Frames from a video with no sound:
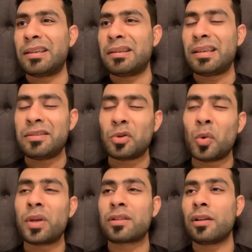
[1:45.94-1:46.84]
He's
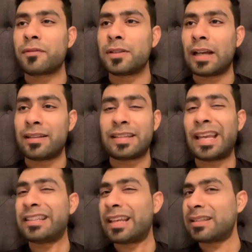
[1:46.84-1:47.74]
always loved to have,
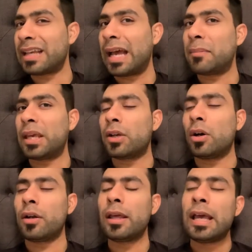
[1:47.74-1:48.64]
take digs at Amir
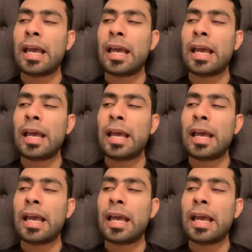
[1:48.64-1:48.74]
Khan.